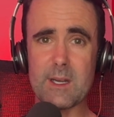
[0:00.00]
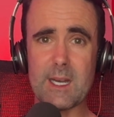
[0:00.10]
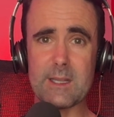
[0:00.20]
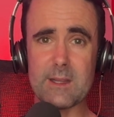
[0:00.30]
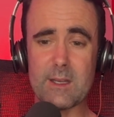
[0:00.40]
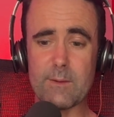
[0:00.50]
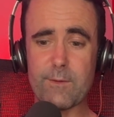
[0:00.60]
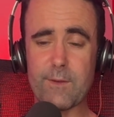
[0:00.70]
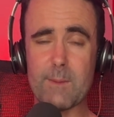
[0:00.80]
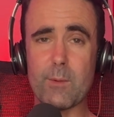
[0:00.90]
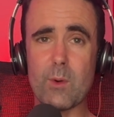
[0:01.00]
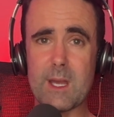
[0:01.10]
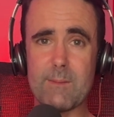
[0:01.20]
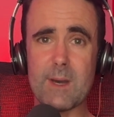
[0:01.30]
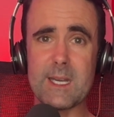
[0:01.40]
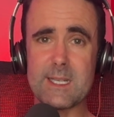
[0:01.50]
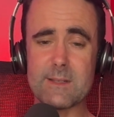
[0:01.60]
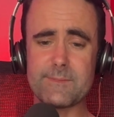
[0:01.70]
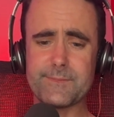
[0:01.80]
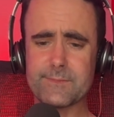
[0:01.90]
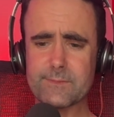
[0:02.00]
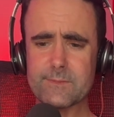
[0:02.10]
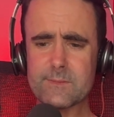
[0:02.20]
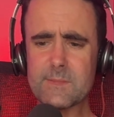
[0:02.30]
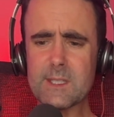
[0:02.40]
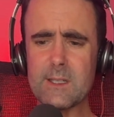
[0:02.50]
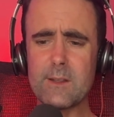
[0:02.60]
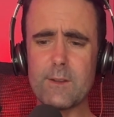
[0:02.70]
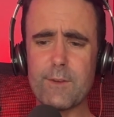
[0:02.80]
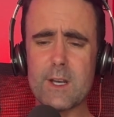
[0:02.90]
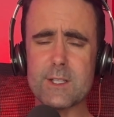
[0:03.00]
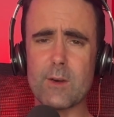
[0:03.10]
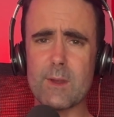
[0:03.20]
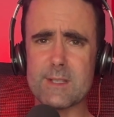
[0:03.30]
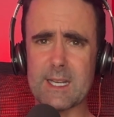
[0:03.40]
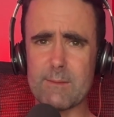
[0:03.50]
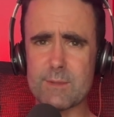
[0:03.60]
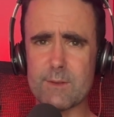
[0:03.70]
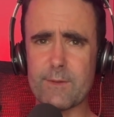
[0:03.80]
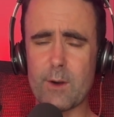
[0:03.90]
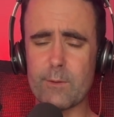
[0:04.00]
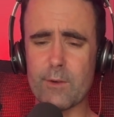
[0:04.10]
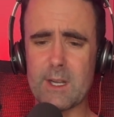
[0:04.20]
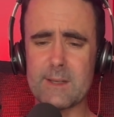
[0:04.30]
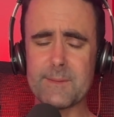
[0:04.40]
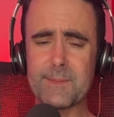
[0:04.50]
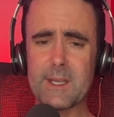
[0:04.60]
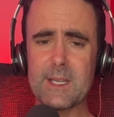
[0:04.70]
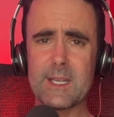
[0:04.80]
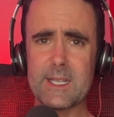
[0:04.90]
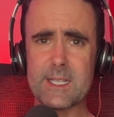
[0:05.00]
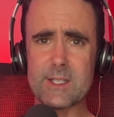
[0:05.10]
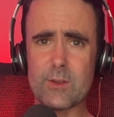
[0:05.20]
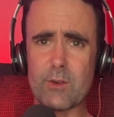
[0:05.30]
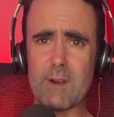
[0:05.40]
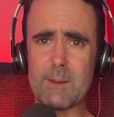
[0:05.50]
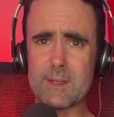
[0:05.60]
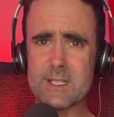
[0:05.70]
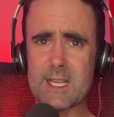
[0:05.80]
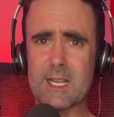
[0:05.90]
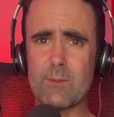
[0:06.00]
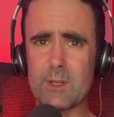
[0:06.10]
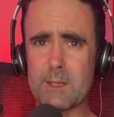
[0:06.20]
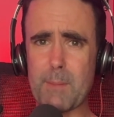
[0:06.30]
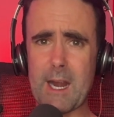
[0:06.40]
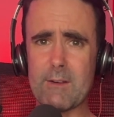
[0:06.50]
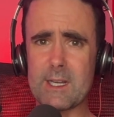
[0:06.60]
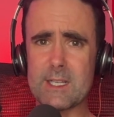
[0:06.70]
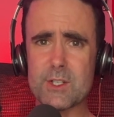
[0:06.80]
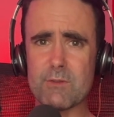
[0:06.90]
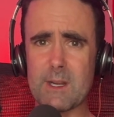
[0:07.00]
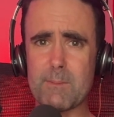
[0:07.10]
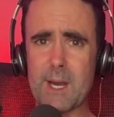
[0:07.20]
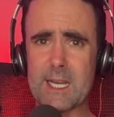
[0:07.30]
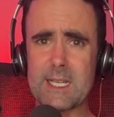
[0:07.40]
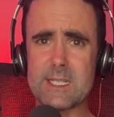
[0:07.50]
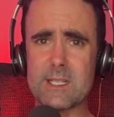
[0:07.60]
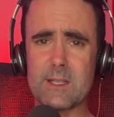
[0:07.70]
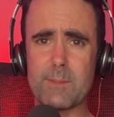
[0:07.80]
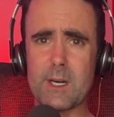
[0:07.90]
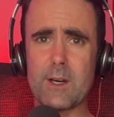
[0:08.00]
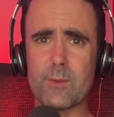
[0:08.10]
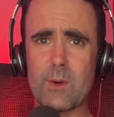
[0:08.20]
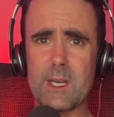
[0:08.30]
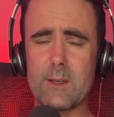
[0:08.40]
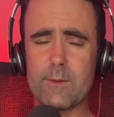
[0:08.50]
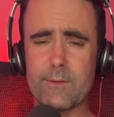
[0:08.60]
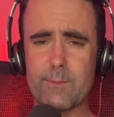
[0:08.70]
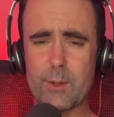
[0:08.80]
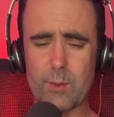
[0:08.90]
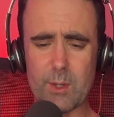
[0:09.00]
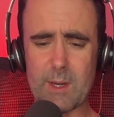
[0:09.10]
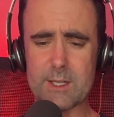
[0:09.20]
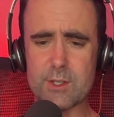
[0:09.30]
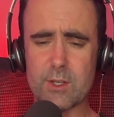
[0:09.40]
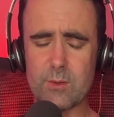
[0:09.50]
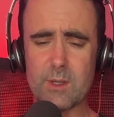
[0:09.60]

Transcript: and the fumble he made. The first goal, they're saying he was at fault for it. He didn't do great, but the second one, he parried it straight back into the pathway of Paul Onuachu.